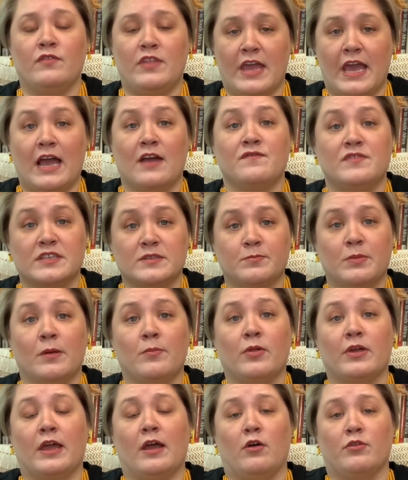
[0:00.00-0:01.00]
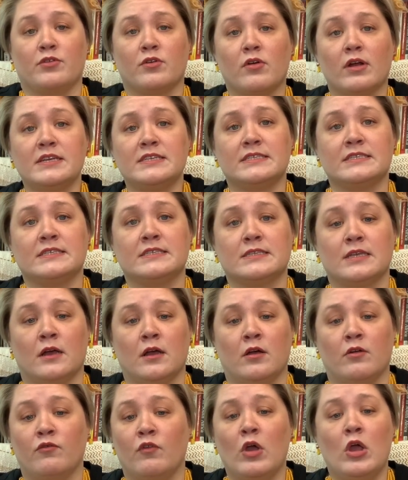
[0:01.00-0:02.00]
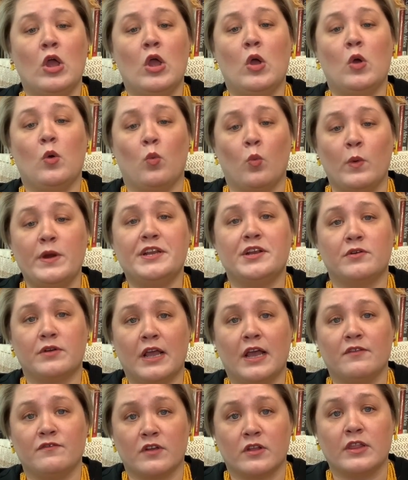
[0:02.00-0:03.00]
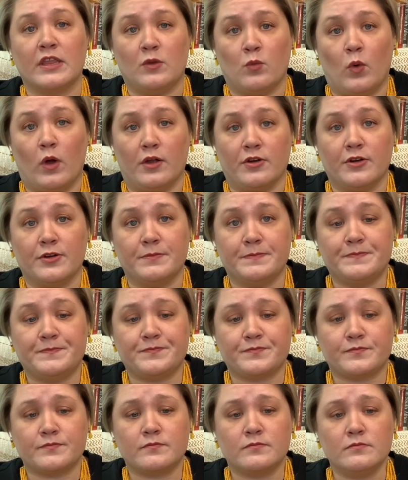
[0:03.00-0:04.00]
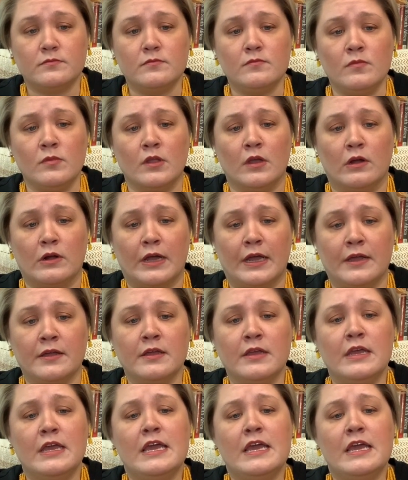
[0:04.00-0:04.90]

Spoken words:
have this public health crisis of, we don't have clean water, okay?